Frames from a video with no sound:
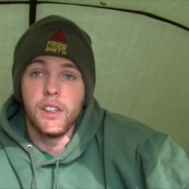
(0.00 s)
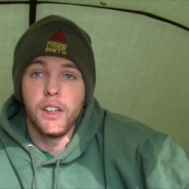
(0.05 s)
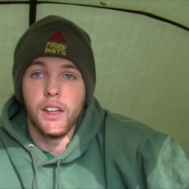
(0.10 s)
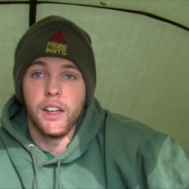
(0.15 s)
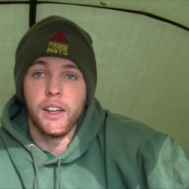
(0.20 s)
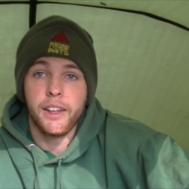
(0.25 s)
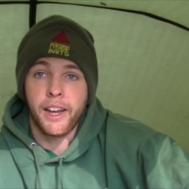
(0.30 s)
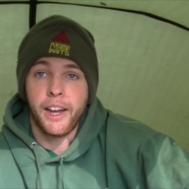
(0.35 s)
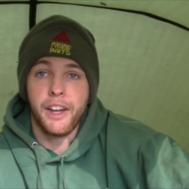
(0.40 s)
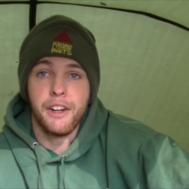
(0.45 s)

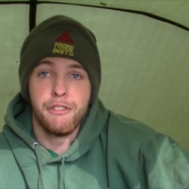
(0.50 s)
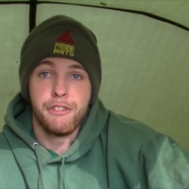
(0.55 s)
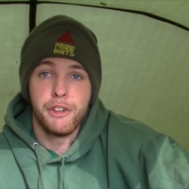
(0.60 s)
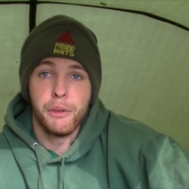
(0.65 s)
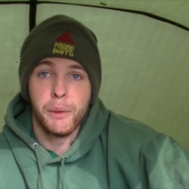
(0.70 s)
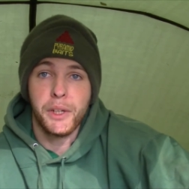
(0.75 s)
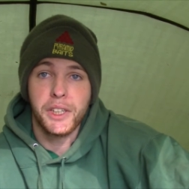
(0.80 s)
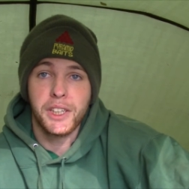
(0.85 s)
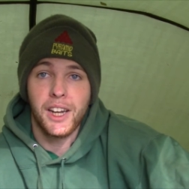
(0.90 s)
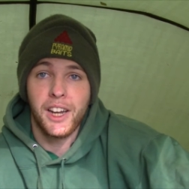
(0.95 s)
Again, a few
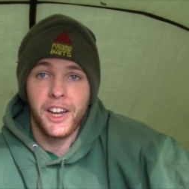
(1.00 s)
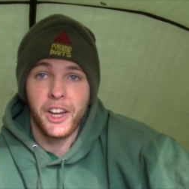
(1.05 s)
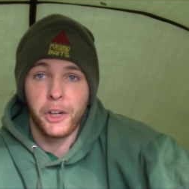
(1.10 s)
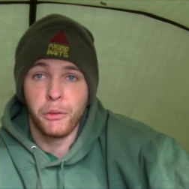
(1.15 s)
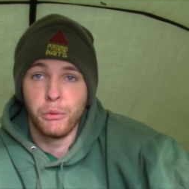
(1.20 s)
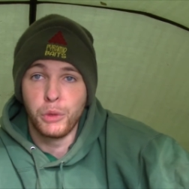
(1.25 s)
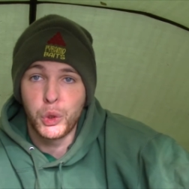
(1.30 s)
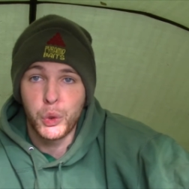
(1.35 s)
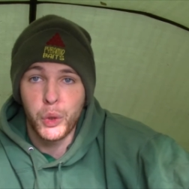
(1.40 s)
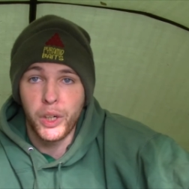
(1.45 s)
weeks later, I
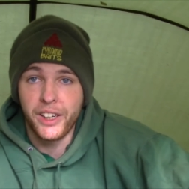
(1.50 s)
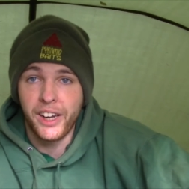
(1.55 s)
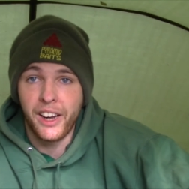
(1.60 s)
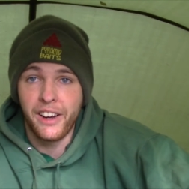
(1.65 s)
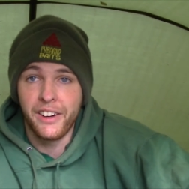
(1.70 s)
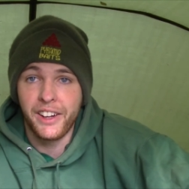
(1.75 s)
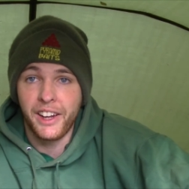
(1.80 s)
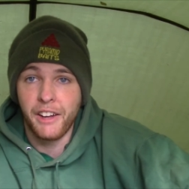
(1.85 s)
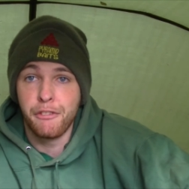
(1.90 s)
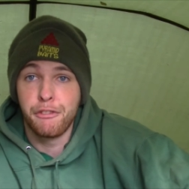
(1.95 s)
come straight
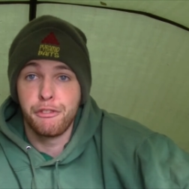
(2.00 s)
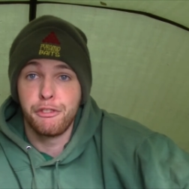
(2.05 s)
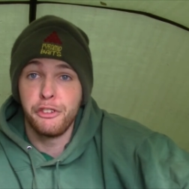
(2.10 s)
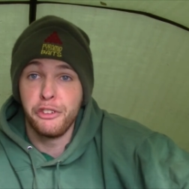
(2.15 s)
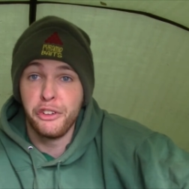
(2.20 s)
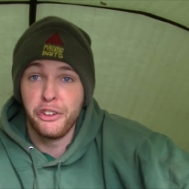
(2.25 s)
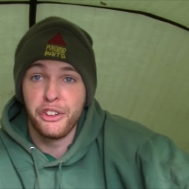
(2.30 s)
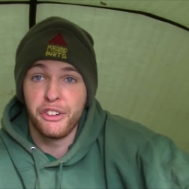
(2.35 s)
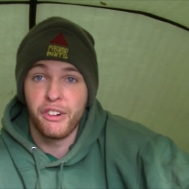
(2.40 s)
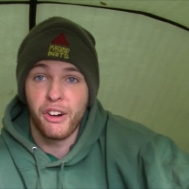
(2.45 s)
down again for
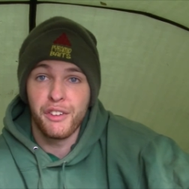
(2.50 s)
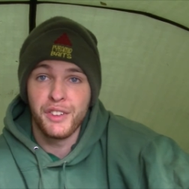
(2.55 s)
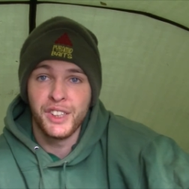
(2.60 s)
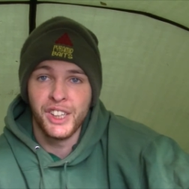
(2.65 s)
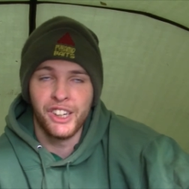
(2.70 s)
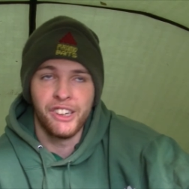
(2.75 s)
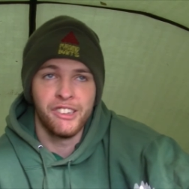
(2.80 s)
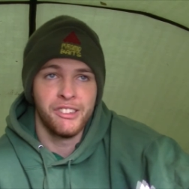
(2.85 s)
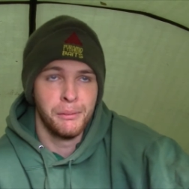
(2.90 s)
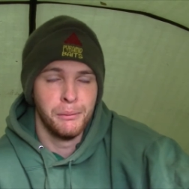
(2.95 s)
another
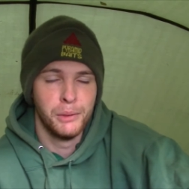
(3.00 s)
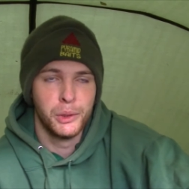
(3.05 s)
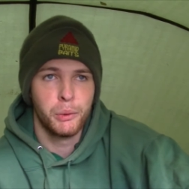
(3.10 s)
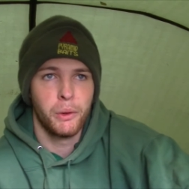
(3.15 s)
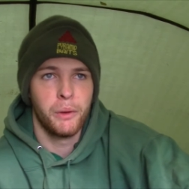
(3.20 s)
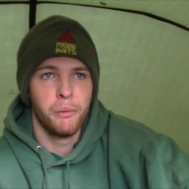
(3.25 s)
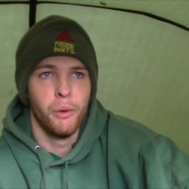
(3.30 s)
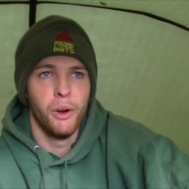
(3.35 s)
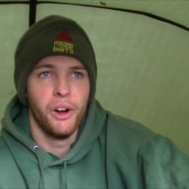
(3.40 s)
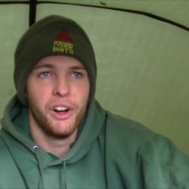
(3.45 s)
overnight in
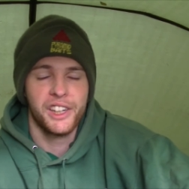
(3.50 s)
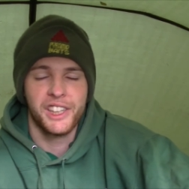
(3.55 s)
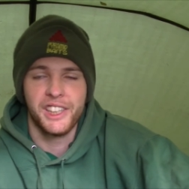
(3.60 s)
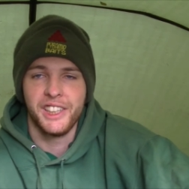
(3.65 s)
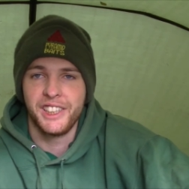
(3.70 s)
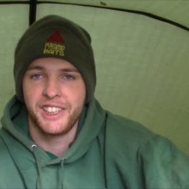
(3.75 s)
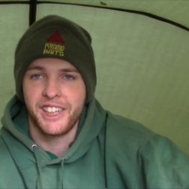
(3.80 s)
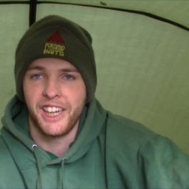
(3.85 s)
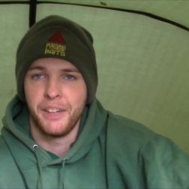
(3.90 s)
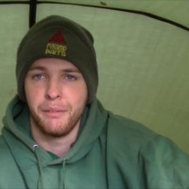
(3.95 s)
between work.
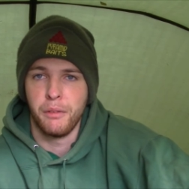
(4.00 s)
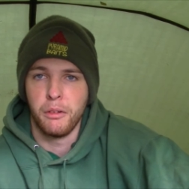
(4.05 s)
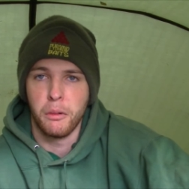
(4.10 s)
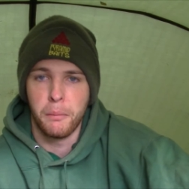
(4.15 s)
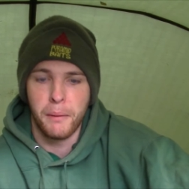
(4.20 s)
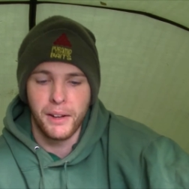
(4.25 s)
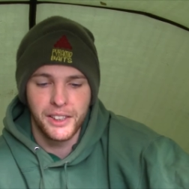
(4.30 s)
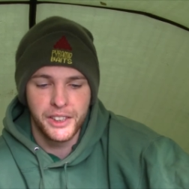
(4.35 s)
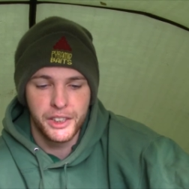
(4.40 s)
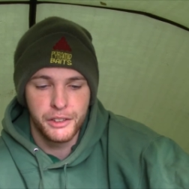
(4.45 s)
It's getting a bit
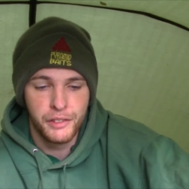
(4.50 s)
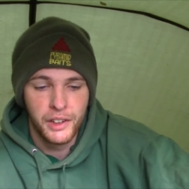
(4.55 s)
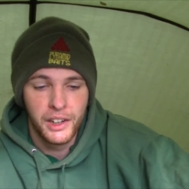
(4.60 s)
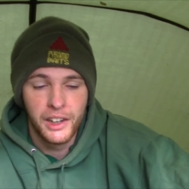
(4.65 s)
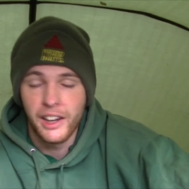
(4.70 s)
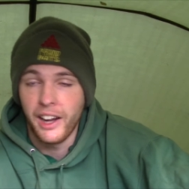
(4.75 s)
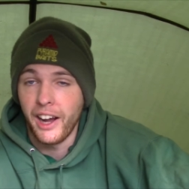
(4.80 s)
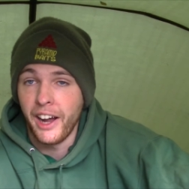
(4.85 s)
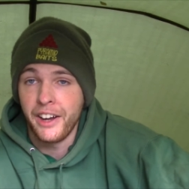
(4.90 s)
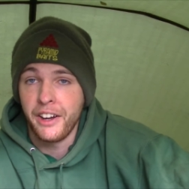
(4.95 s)
repetitive,
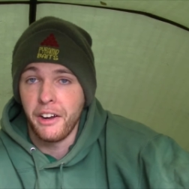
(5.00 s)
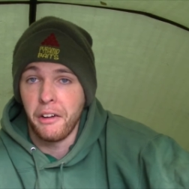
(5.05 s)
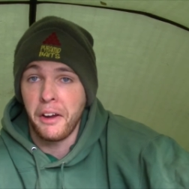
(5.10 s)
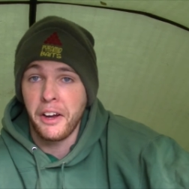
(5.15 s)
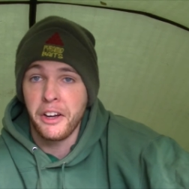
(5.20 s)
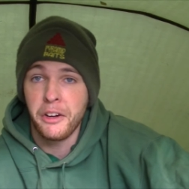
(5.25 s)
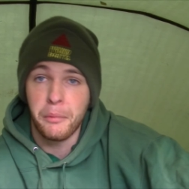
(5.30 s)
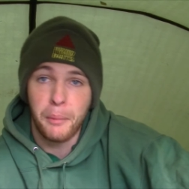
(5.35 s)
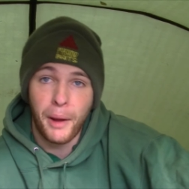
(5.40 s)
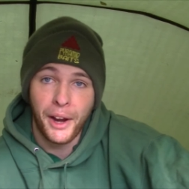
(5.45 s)
and I
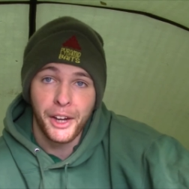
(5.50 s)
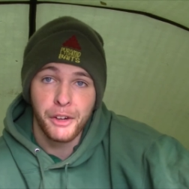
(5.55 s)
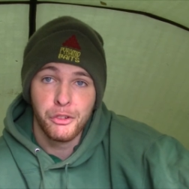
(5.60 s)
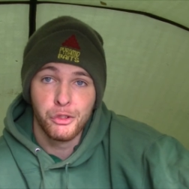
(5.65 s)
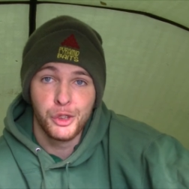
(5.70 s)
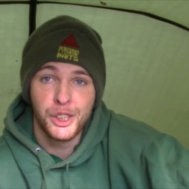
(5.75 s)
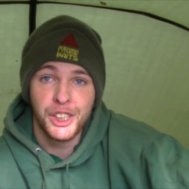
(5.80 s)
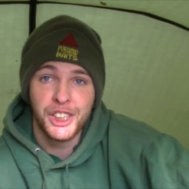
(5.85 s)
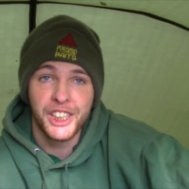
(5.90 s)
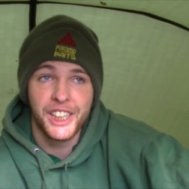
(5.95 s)
end up back in
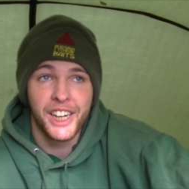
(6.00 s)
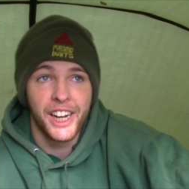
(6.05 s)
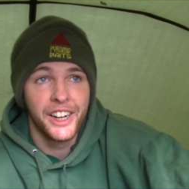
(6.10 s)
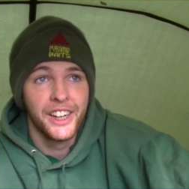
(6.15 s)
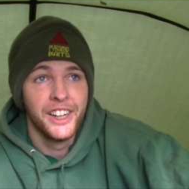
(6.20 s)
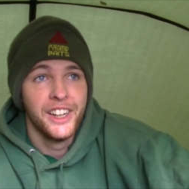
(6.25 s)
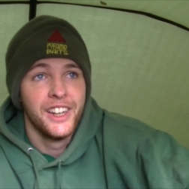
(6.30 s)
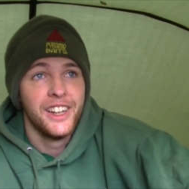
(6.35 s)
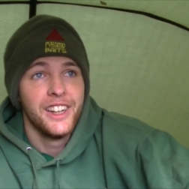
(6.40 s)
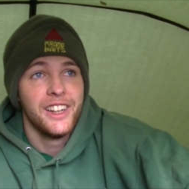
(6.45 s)
reeds again.
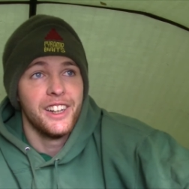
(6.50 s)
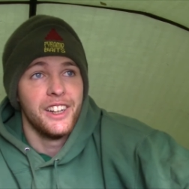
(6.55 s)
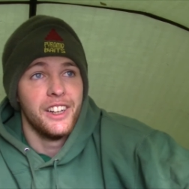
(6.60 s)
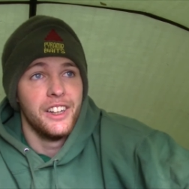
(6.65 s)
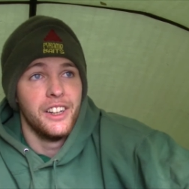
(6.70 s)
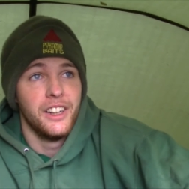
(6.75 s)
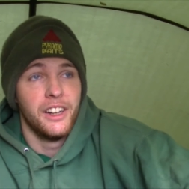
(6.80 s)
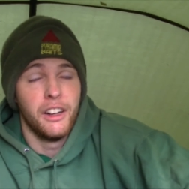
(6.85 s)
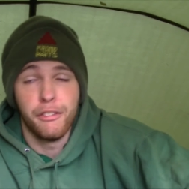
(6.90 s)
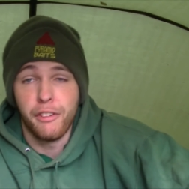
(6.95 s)

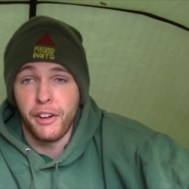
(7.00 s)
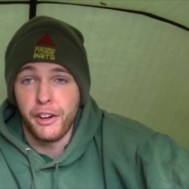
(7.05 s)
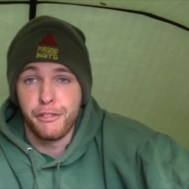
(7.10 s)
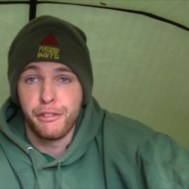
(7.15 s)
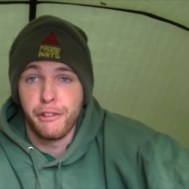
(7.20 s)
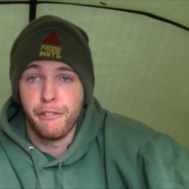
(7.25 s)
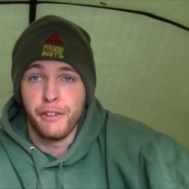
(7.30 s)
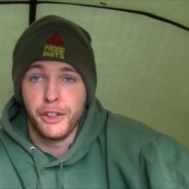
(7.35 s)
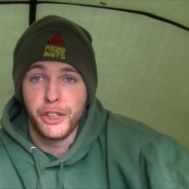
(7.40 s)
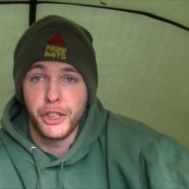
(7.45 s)
I found a
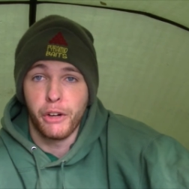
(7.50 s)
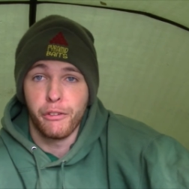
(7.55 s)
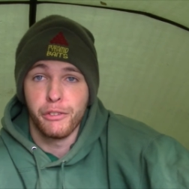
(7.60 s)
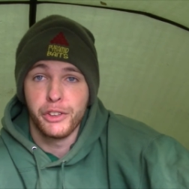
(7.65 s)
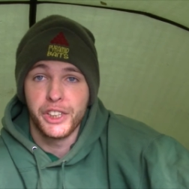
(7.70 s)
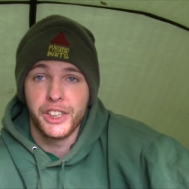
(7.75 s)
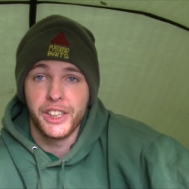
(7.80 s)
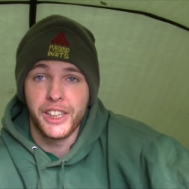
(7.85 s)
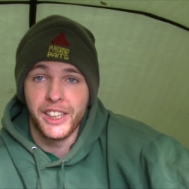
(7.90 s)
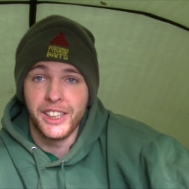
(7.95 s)
few fish
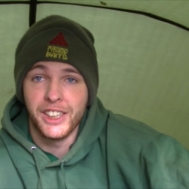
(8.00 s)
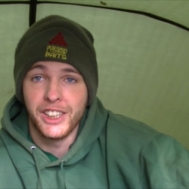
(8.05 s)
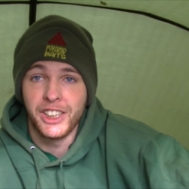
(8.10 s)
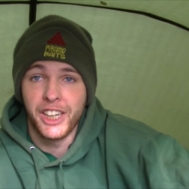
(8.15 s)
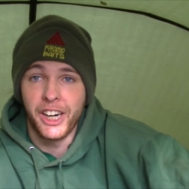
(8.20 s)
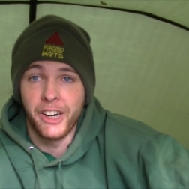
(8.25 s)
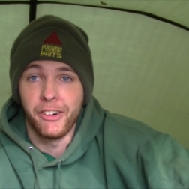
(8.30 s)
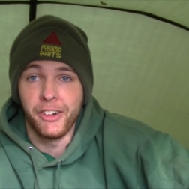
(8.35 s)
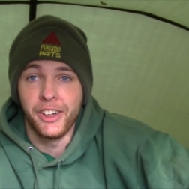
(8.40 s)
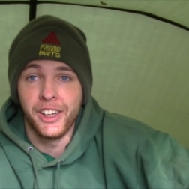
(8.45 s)
obviously in this
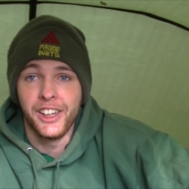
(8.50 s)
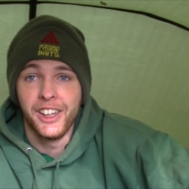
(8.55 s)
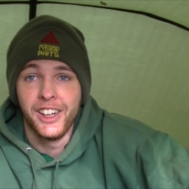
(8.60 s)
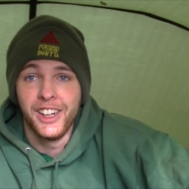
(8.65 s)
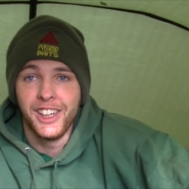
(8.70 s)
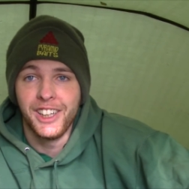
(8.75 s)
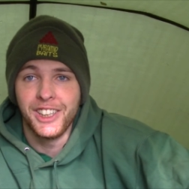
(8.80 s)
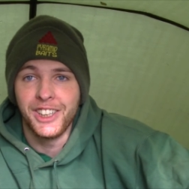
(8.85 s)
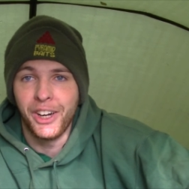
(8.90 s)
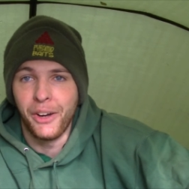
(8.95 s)
area,
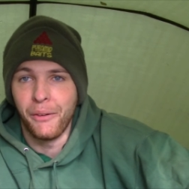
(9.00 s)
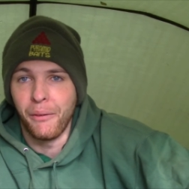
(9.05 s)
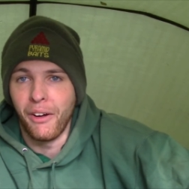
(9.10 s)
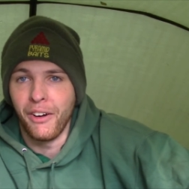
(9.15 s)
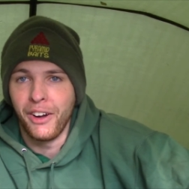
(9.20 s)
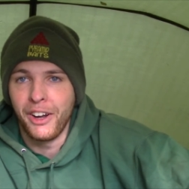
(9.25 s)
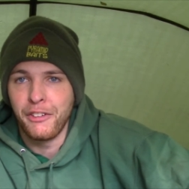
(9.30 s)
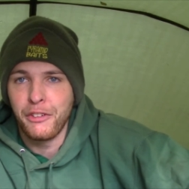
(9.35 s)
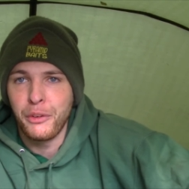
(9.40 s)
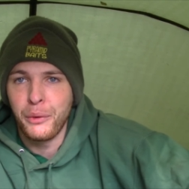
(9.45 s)
so I'll
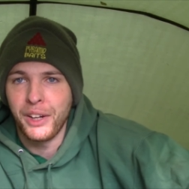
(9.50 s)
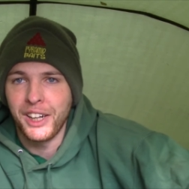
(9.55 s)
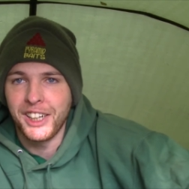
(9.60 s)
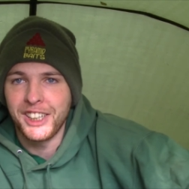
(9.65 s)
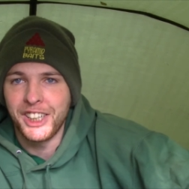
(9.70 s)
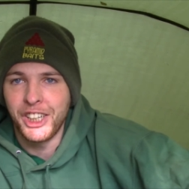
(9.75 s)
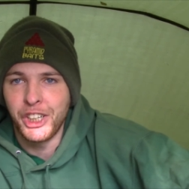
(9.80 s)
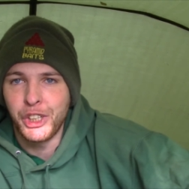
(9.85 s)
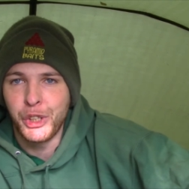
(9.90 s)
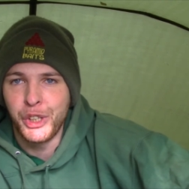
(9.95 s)
leave you with that
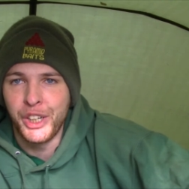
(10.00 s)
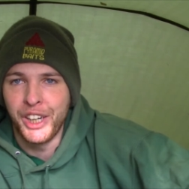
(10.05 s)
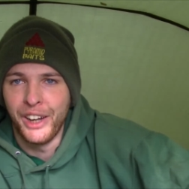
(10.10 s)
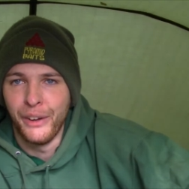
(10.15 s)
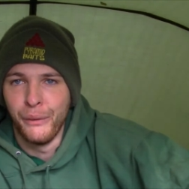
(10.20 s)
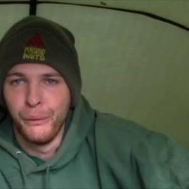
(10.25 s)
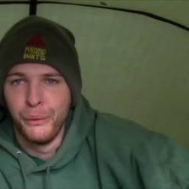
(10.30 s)
session now.